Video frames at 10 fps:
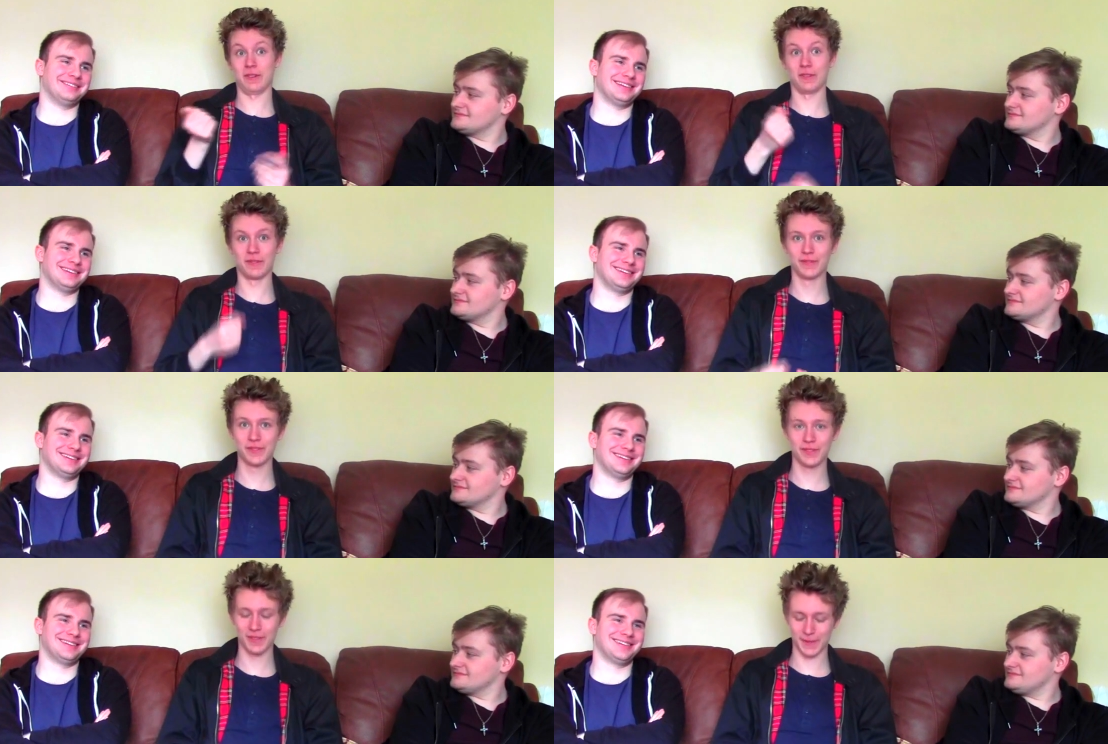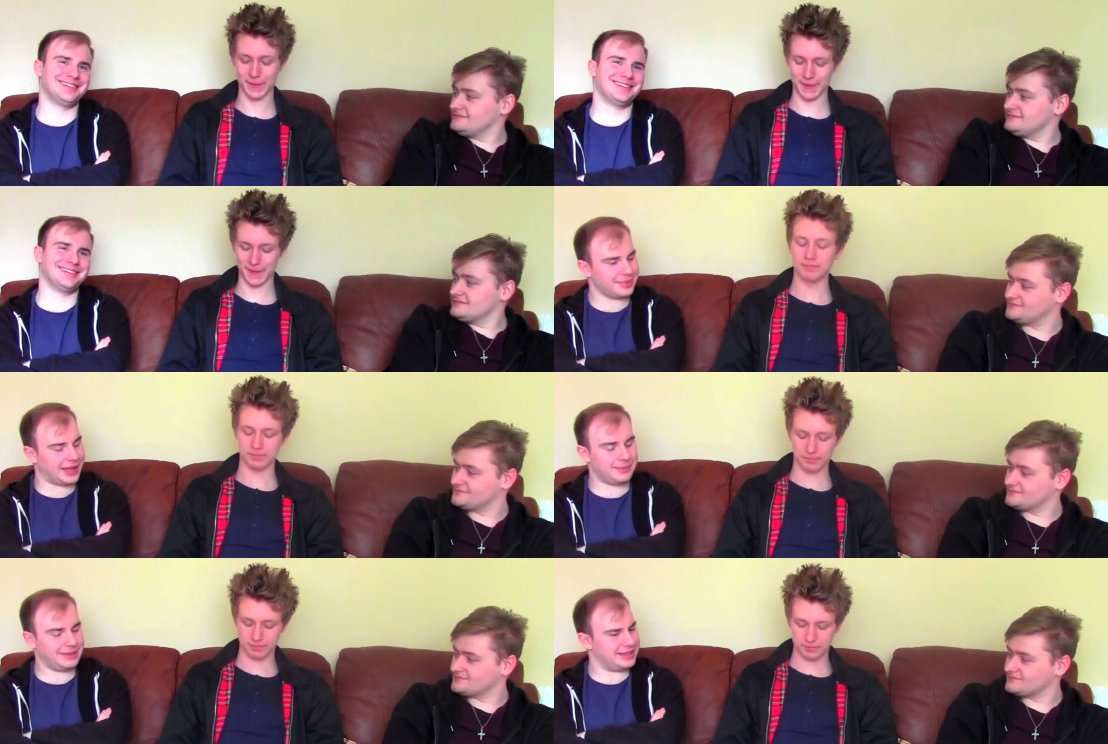Speaker 1: no.
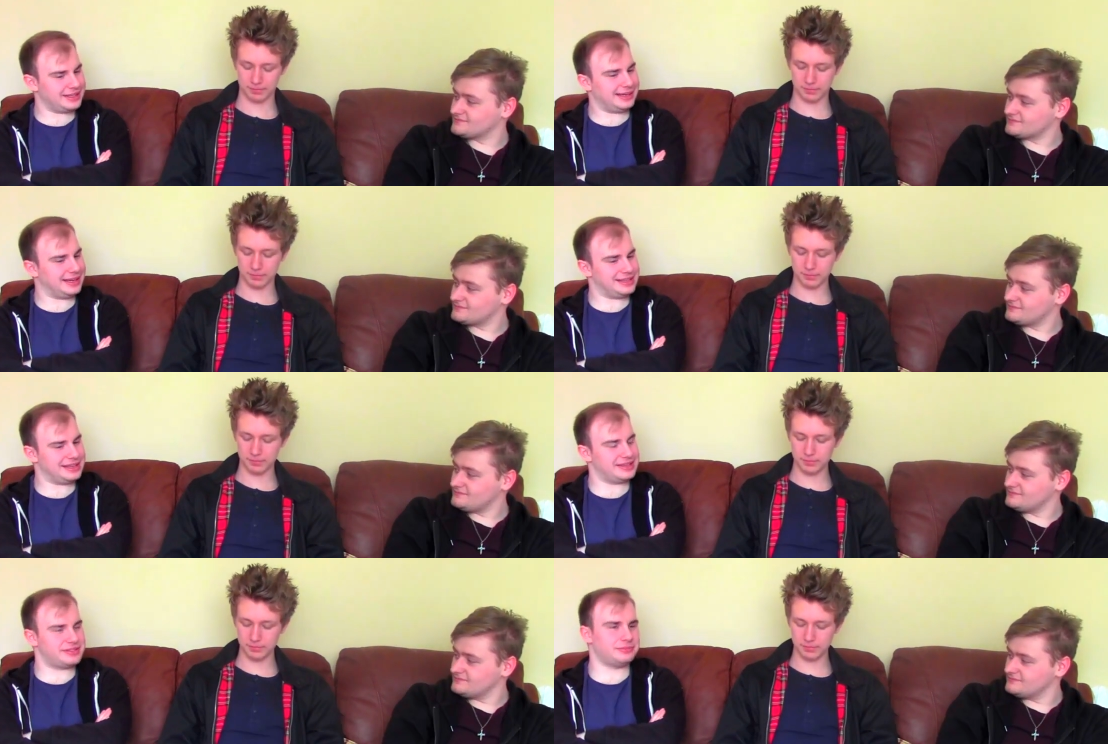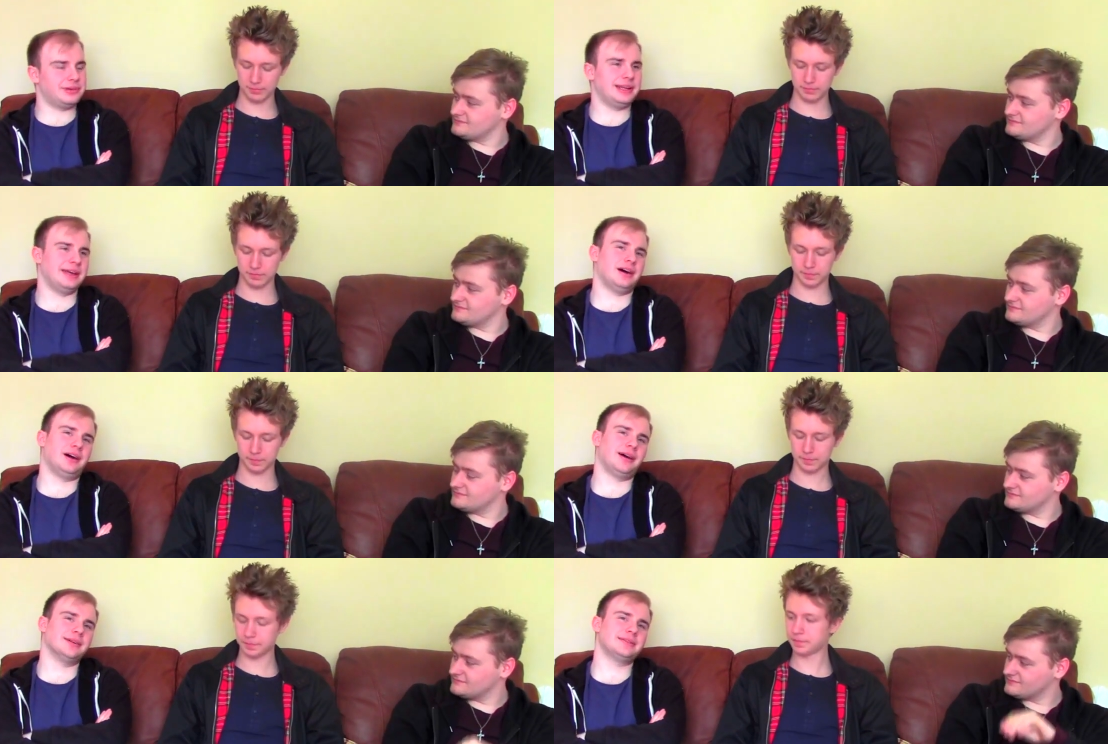I mean, it, it, it's really
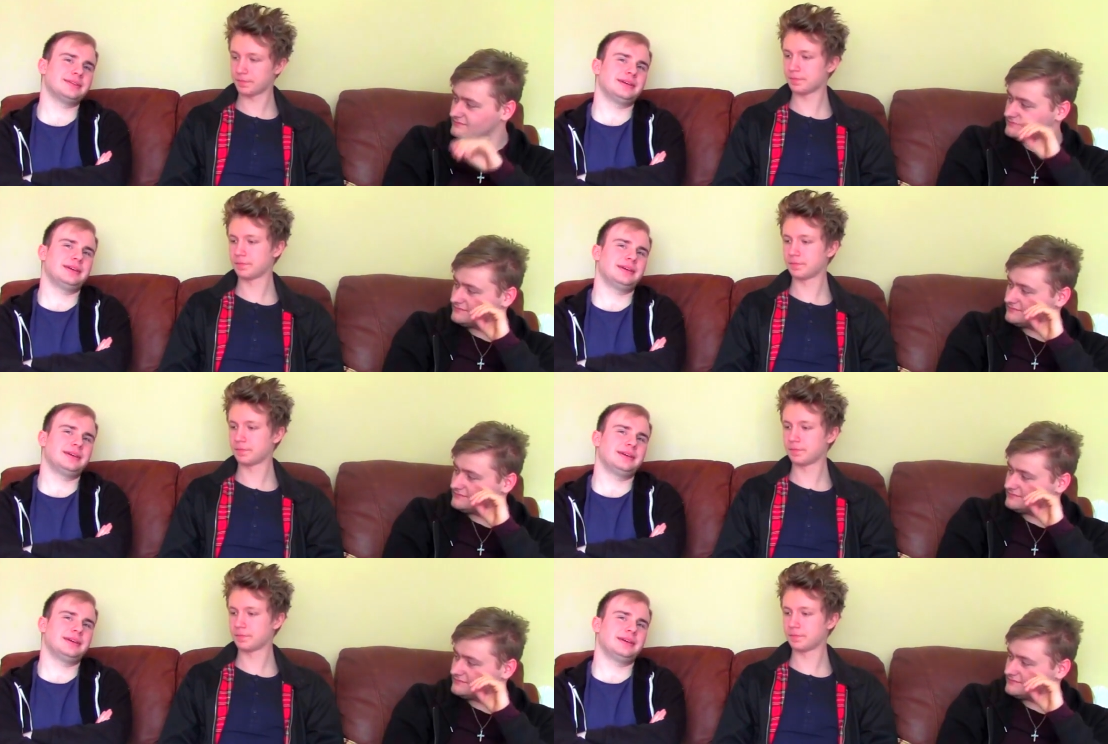hard,